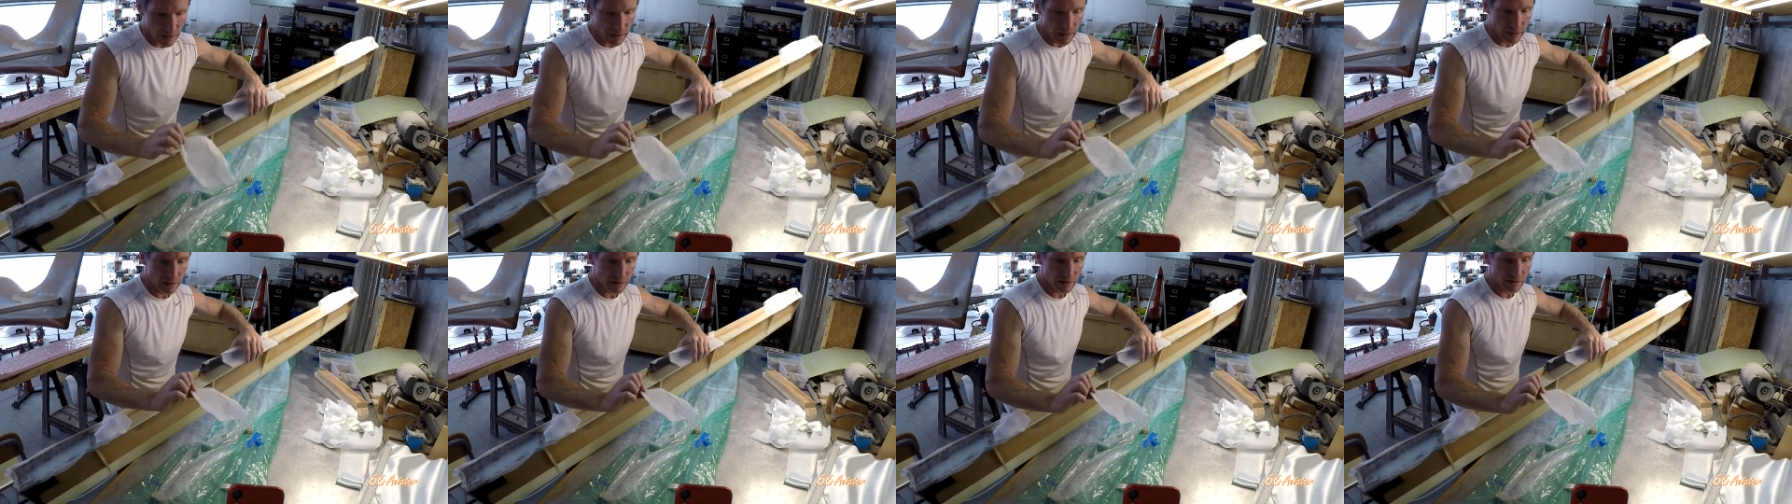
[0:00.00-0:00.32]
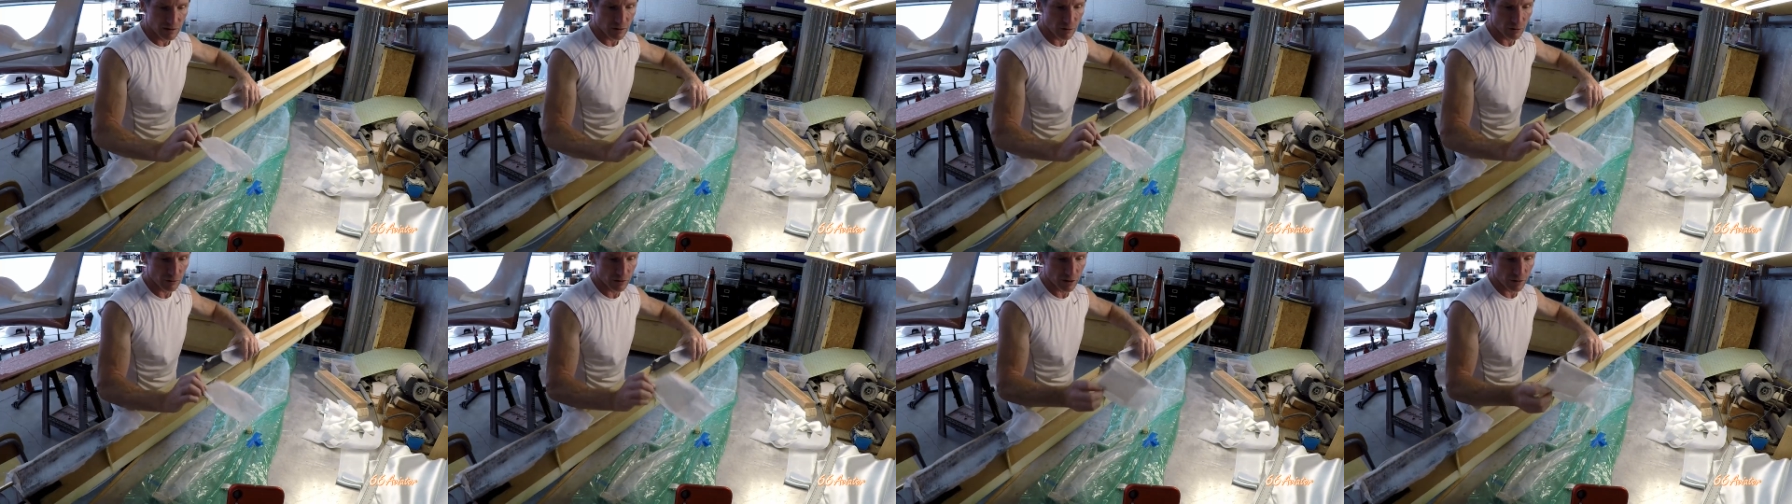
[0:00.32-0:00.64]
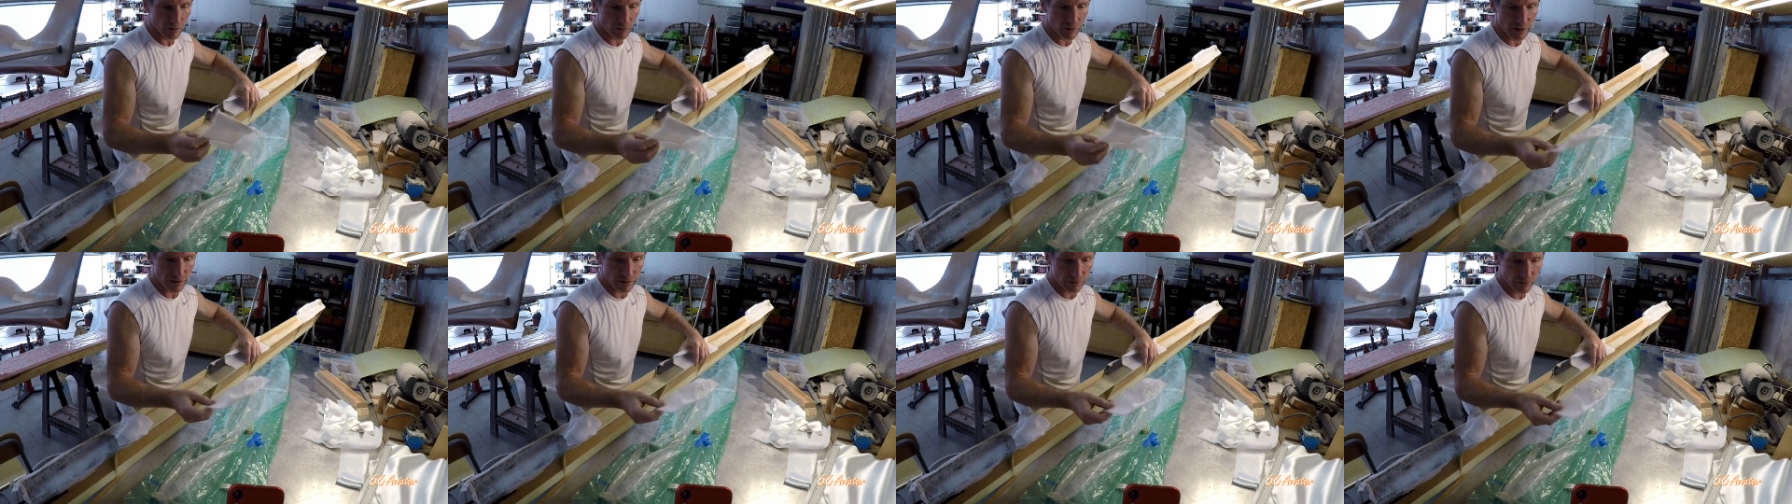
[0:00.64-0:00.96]
and it soaked
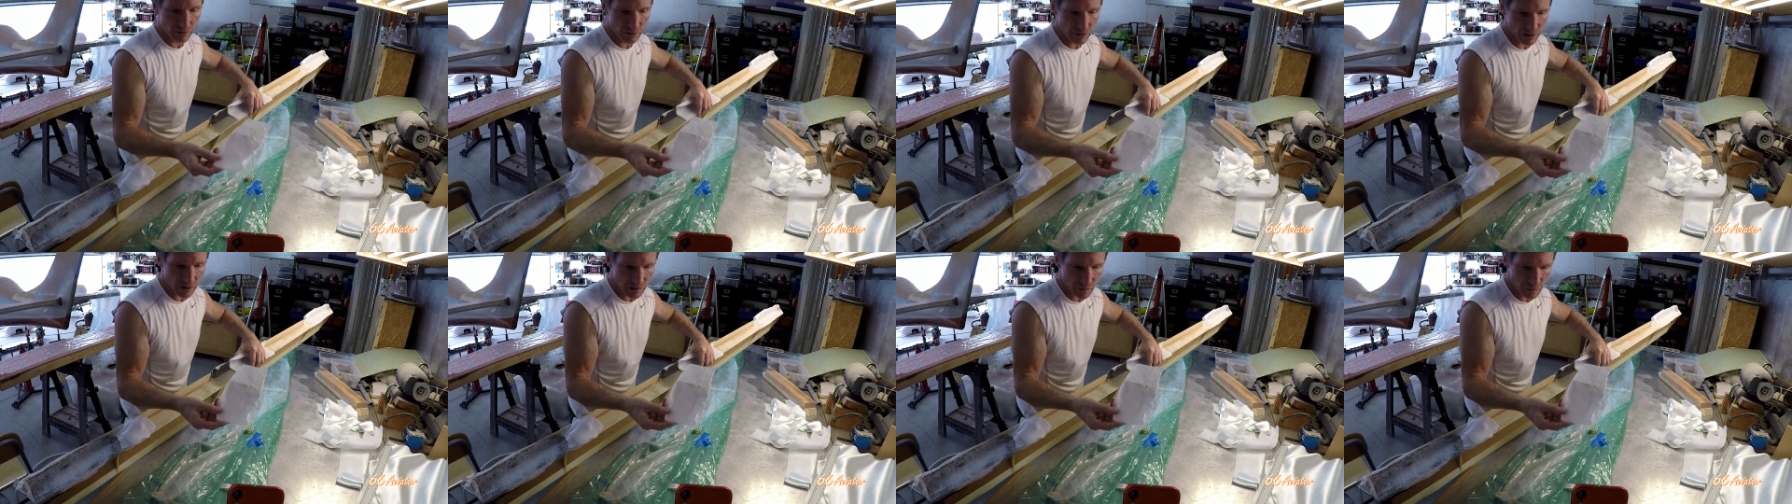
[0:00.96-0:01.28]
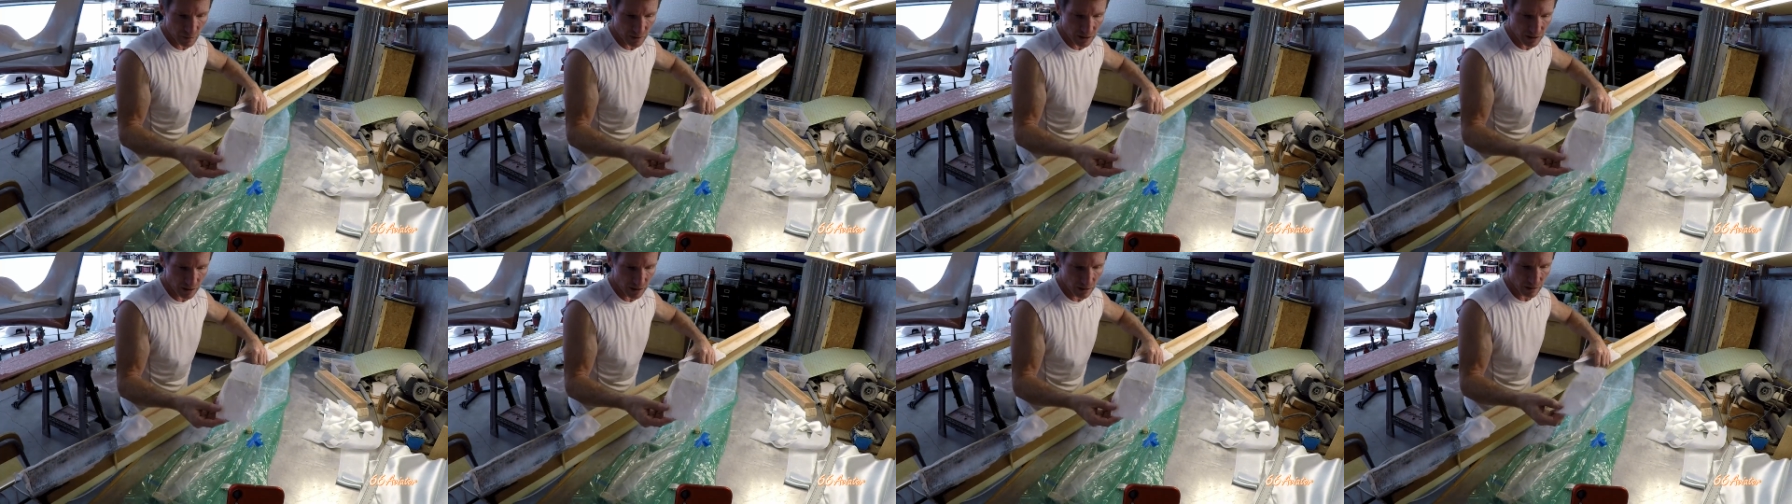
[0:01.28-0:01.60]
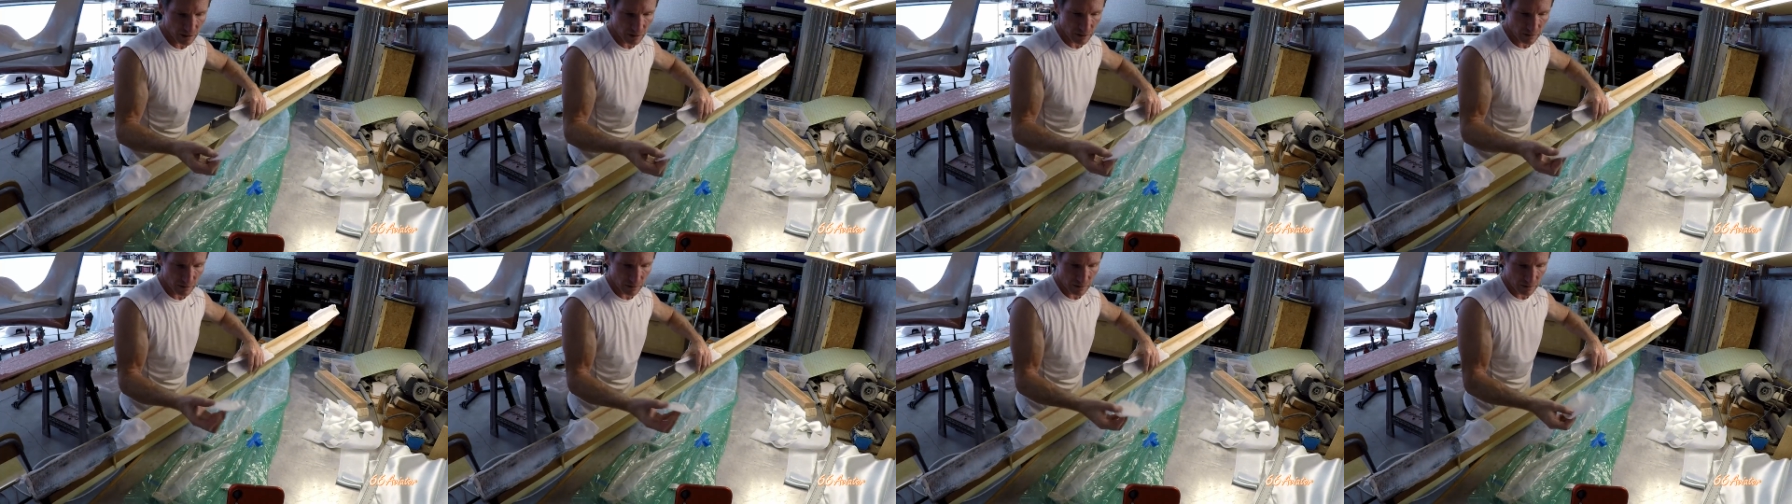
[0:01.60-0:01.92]
it right through this
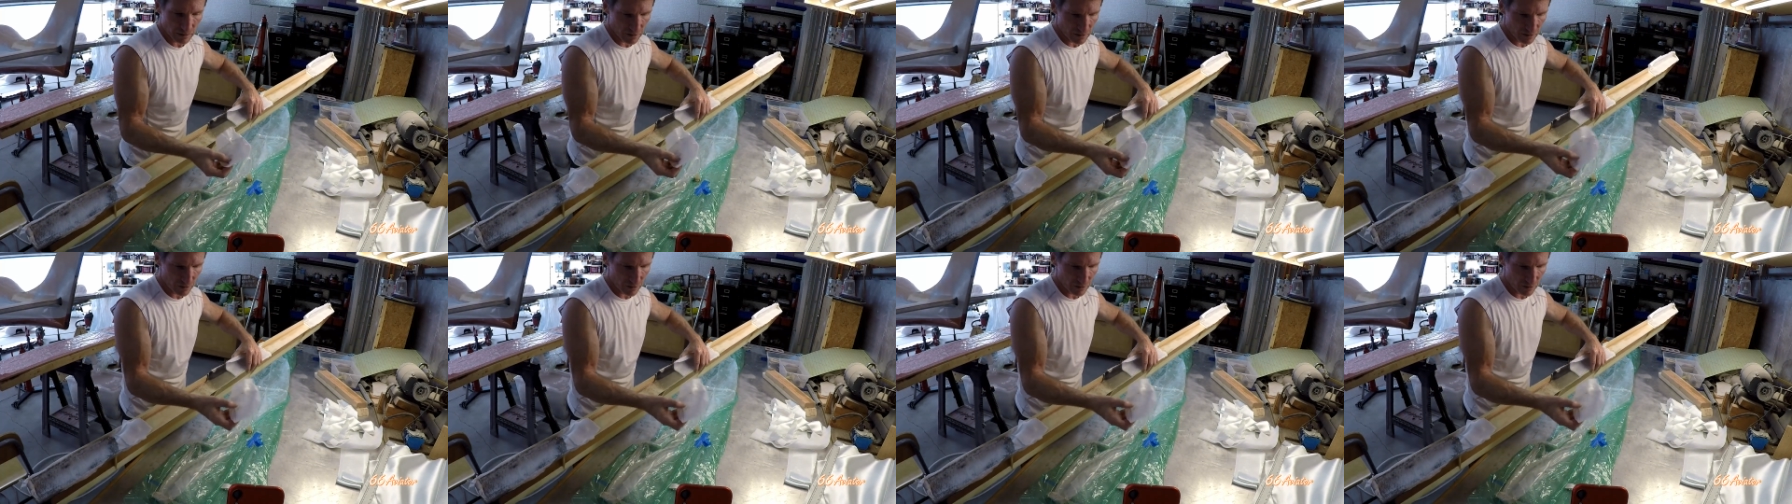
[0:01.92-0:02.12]
material.